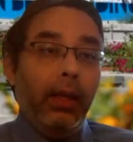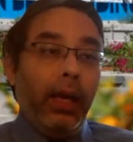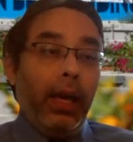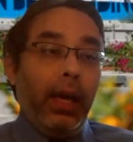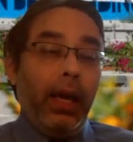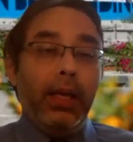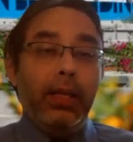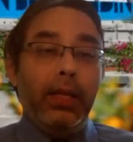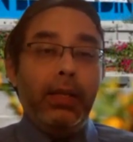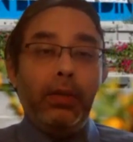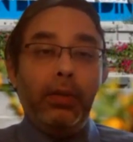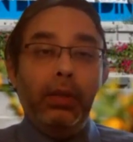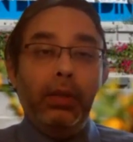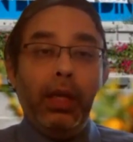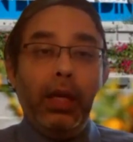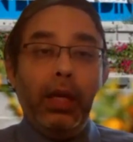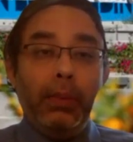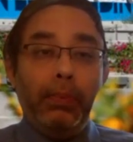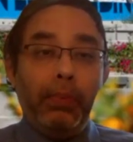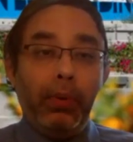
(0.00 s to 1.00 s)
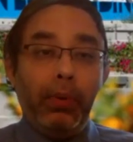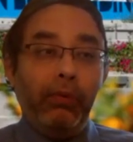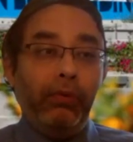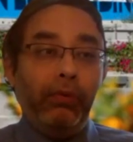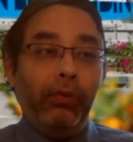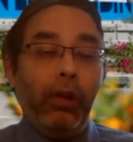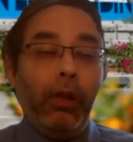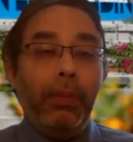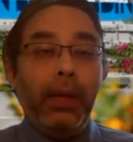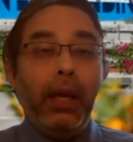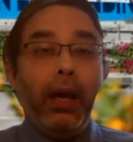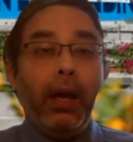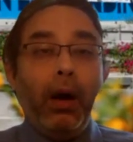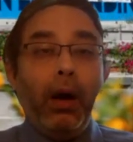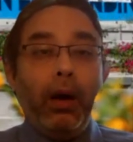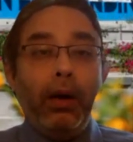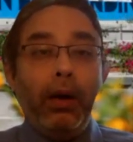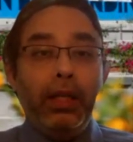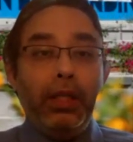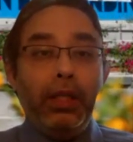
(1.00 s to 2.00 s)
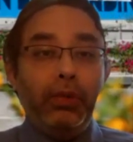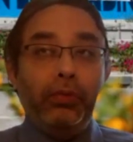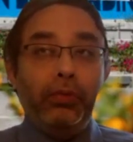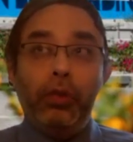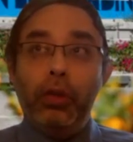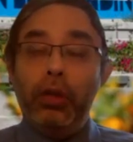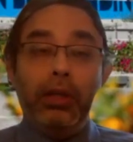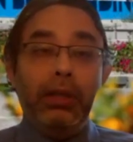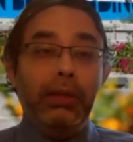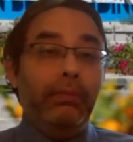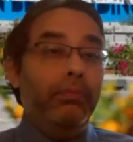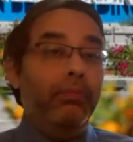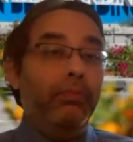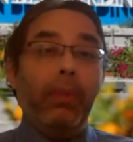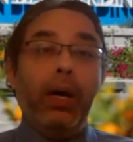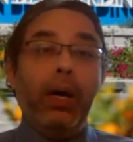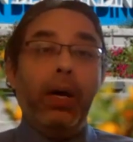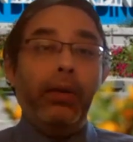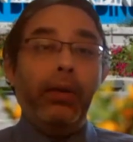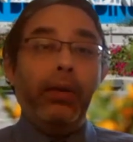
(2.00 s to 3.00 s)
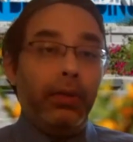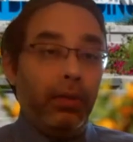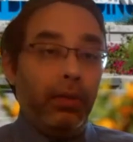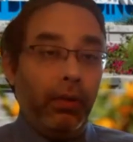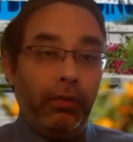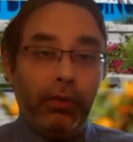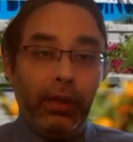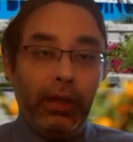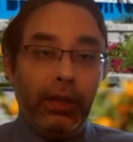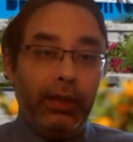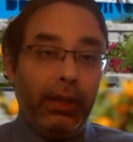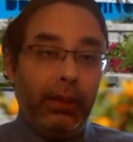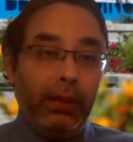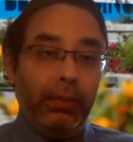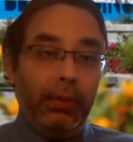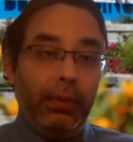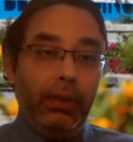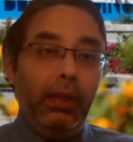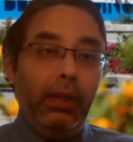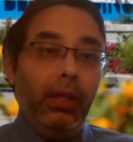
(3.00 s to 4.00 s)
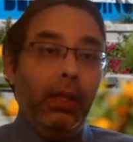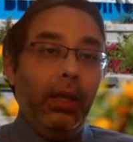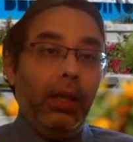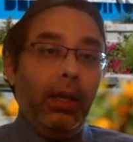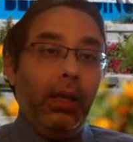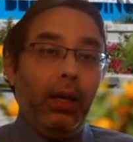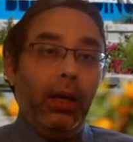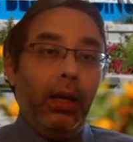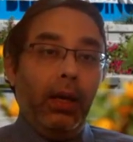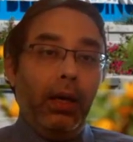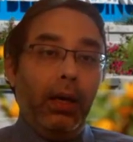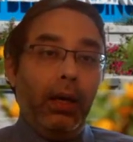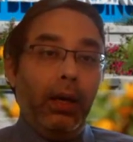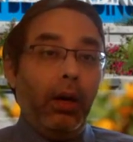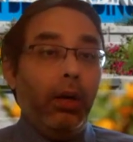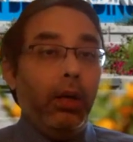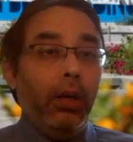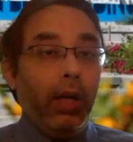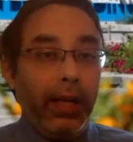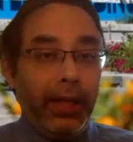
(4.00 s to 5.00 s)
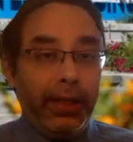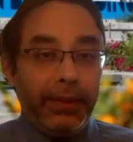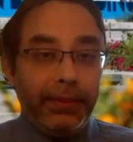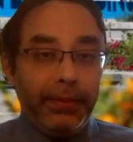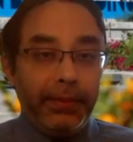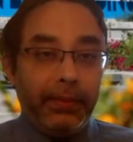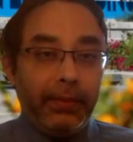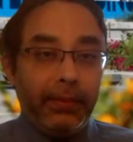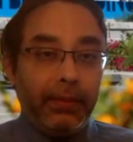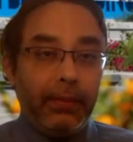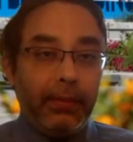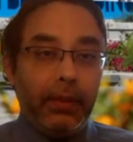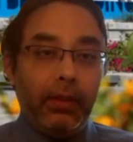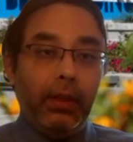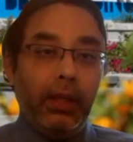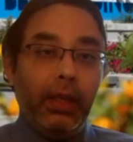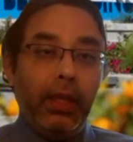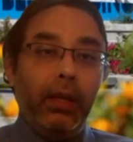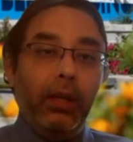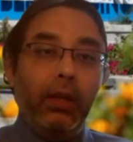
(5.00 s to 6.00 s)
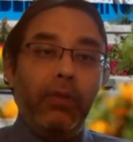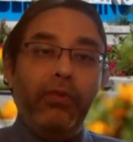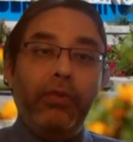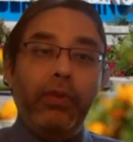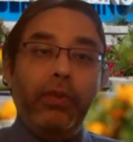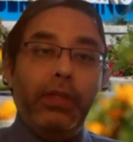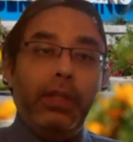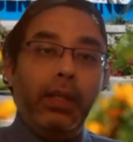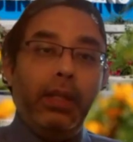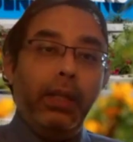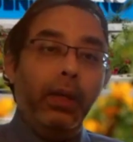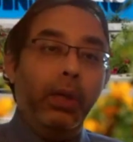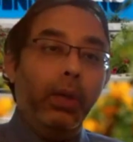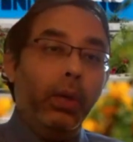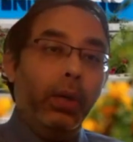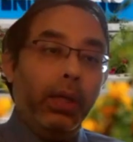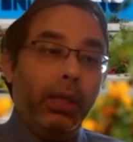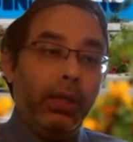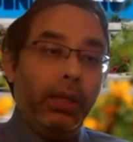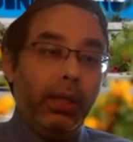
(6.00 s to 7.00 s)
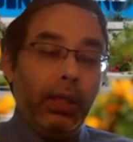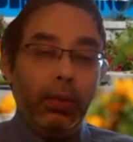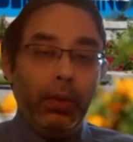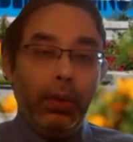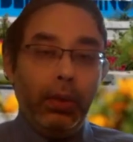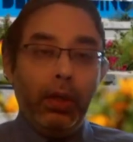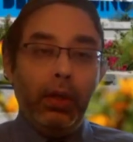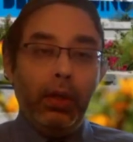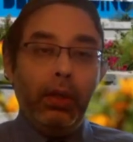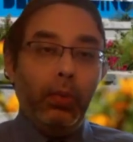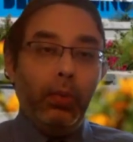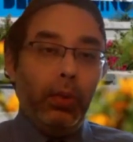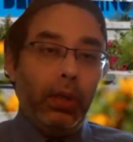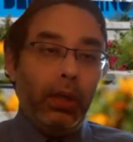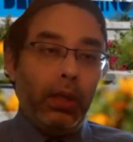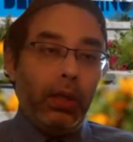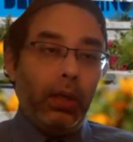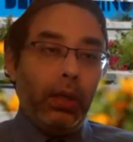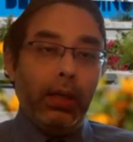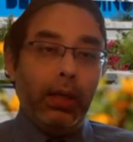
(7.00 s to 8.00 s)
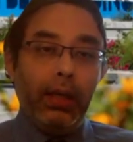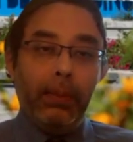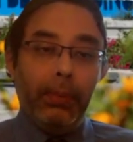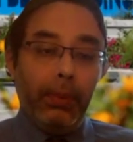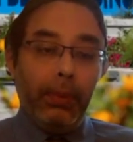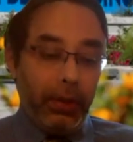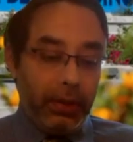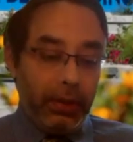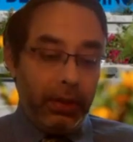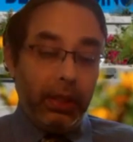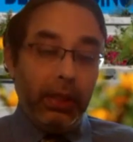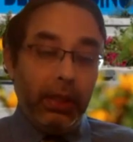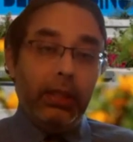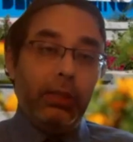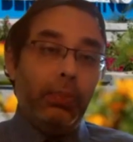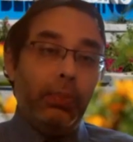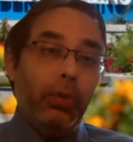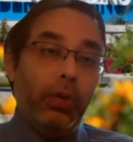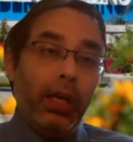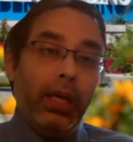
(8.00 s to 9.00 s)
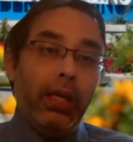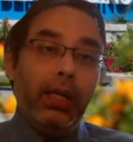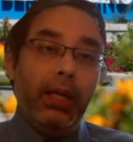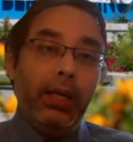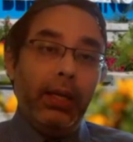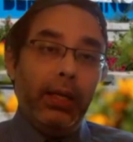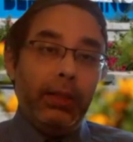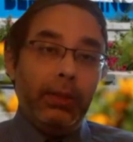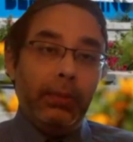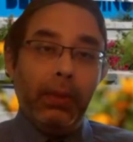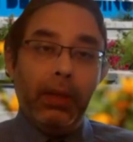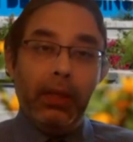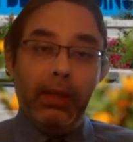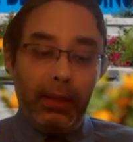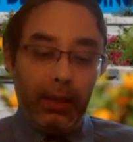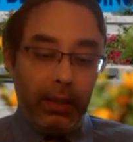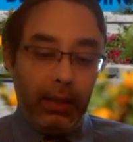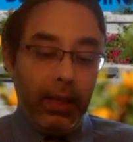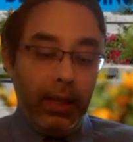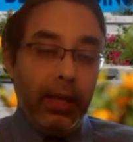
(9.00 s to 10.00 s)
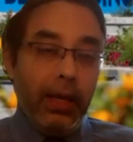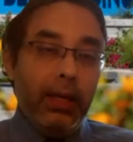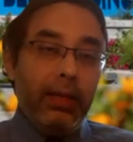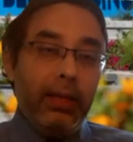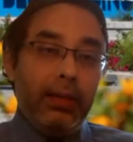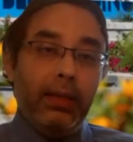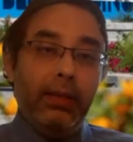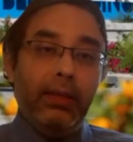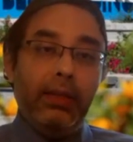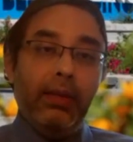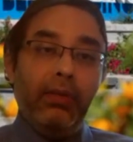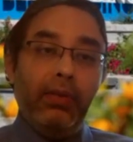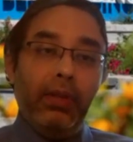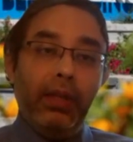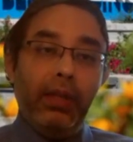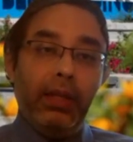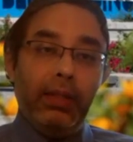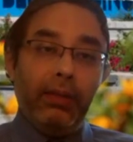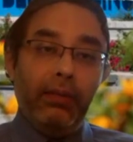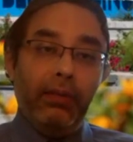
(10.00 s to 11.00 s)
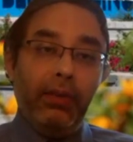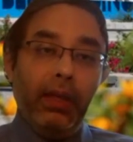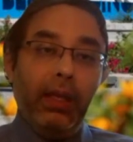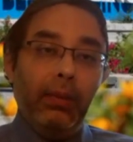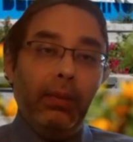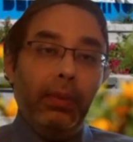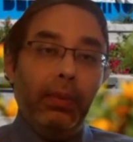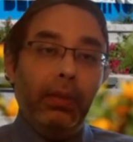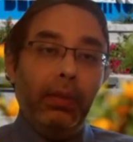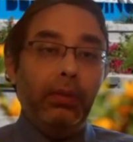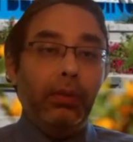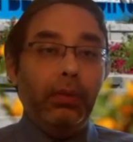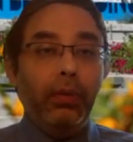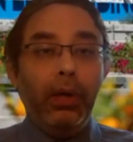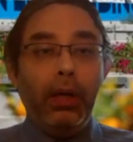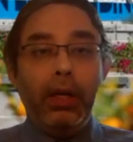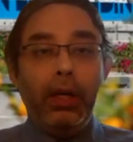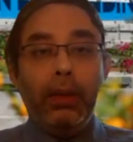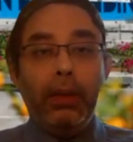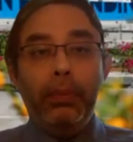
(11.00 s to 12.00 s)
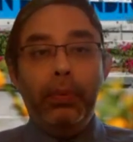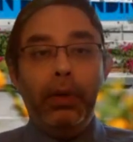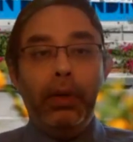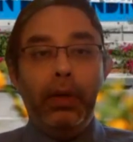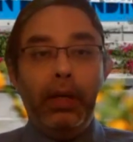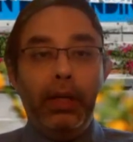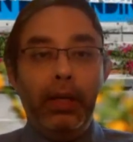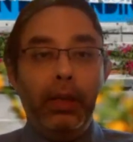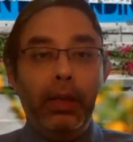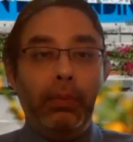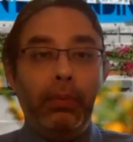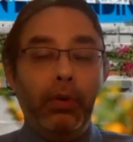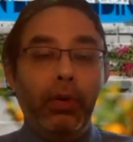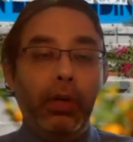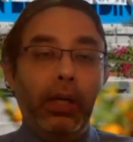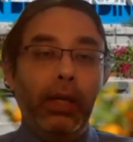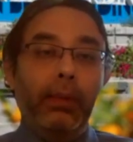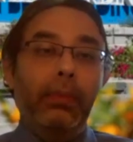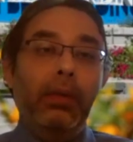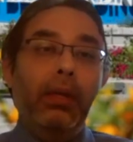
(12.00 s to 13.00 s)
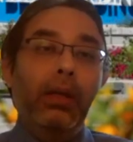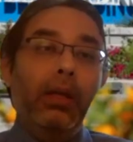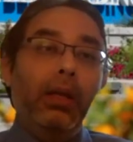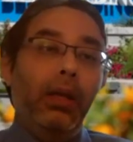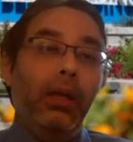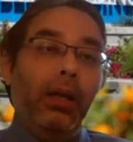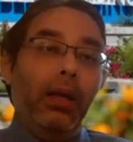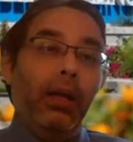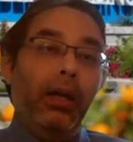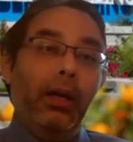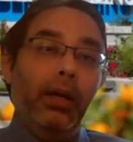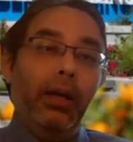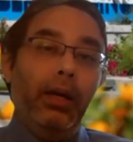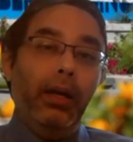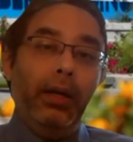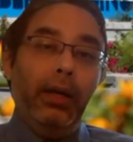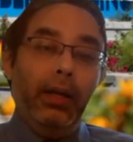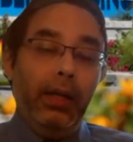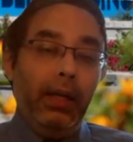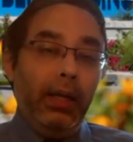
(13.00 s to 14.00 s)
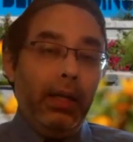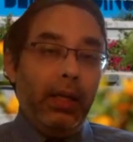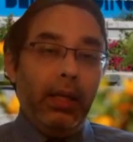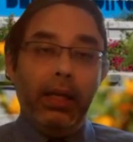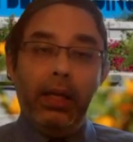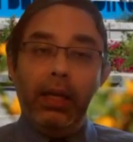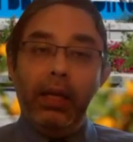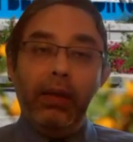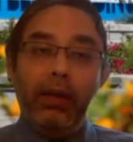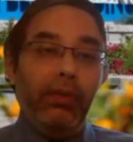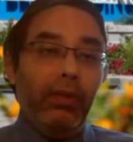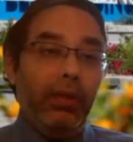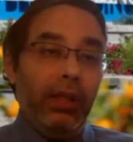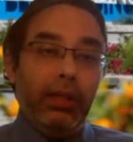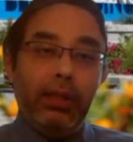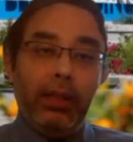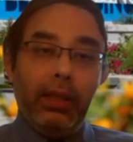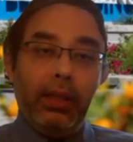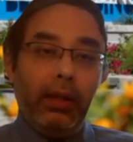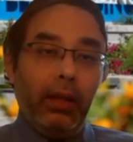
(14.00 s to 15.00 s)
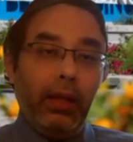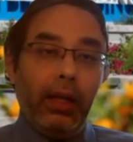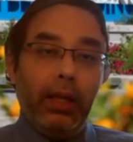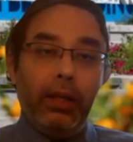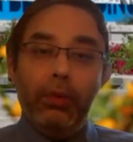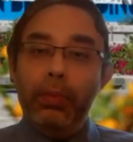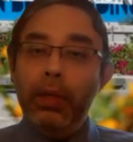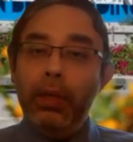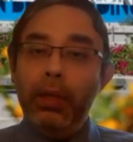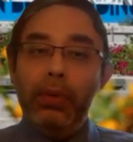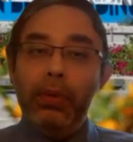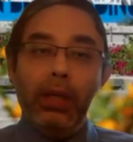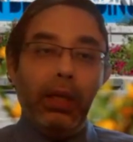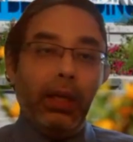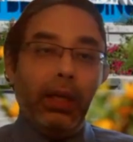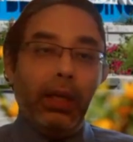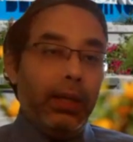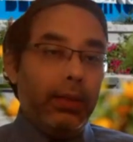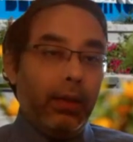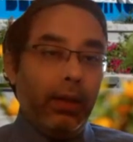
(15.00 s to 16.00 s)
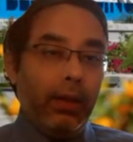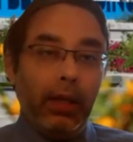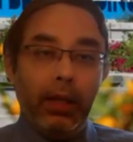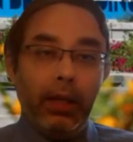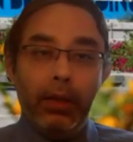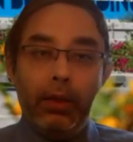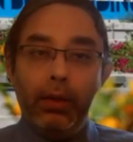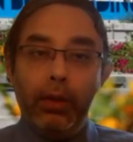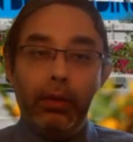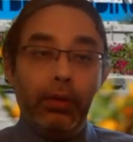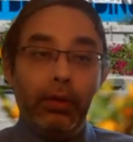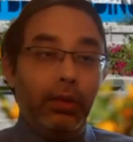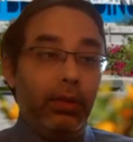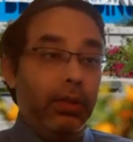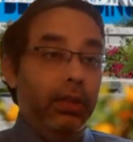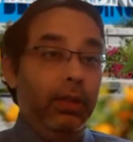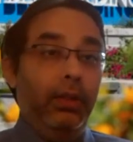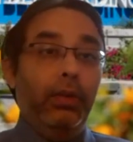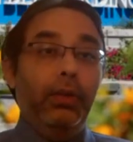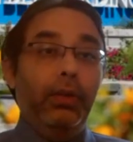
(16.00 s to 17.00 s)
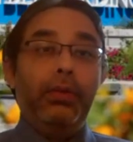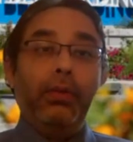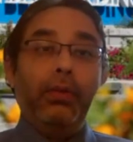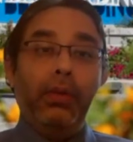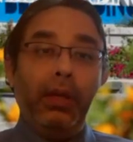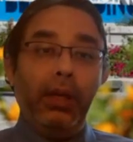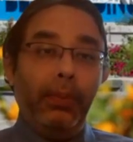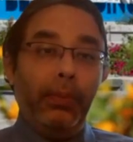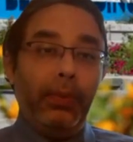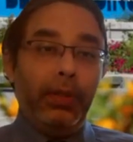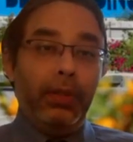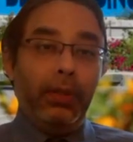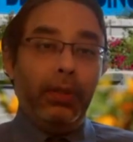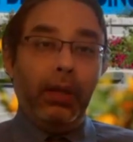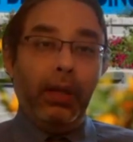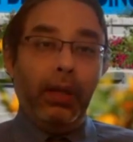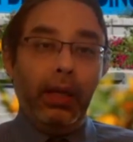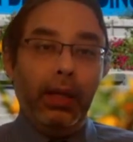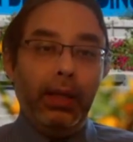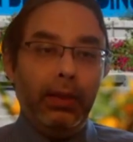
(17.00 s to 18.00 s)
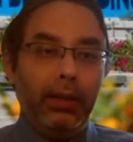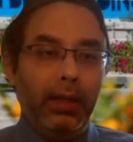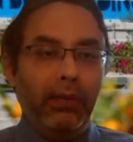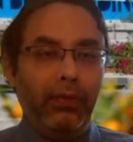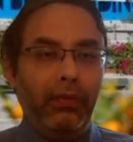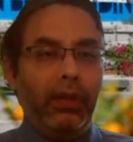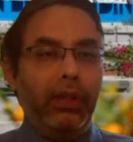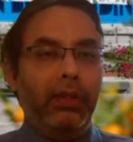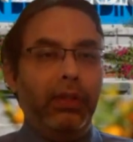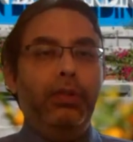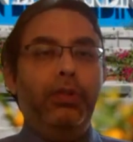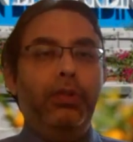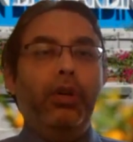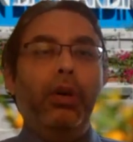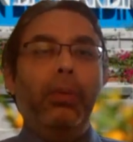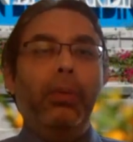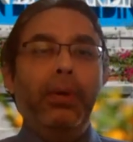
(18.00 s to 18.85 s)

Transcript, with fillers: And so they are performing audits for Microsoft, for example, uh, online. So they are not physically going, they're doing all the work online because it's more analytics based. And since everything is available through a computer aided program, uh, that everything is done online. You meet with the clients online, you talk to CEOs of the companies online. In fact, job